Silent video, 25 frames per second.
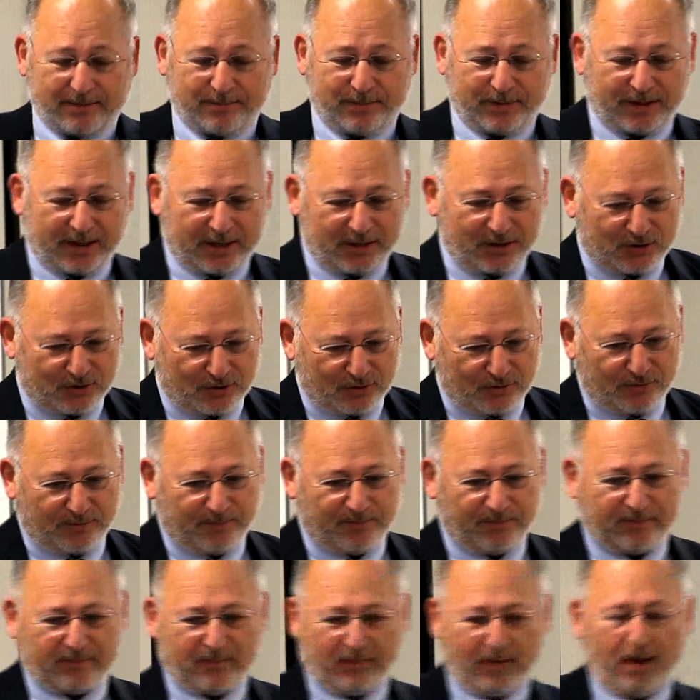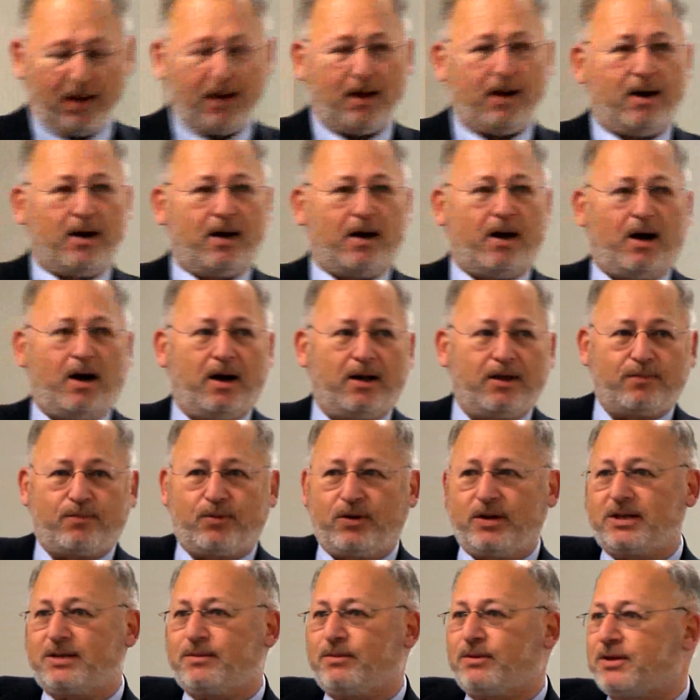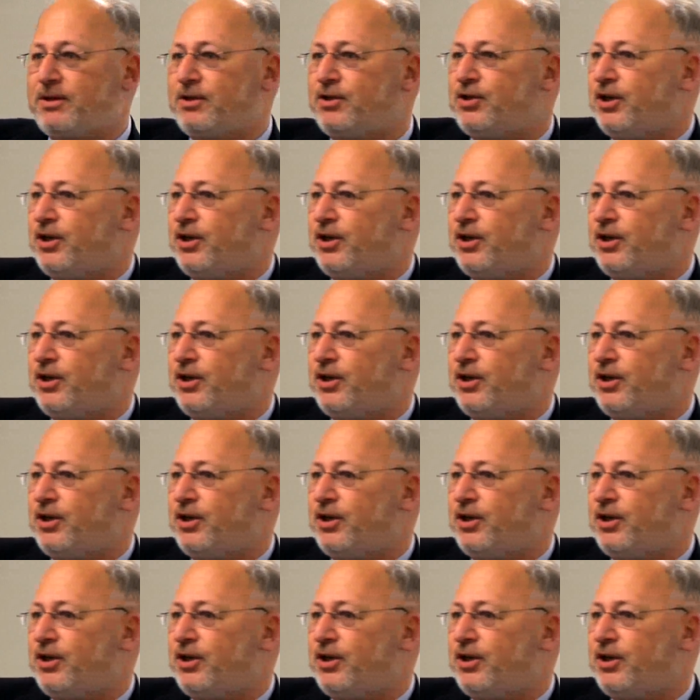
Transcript: but they do. Uh, the principles of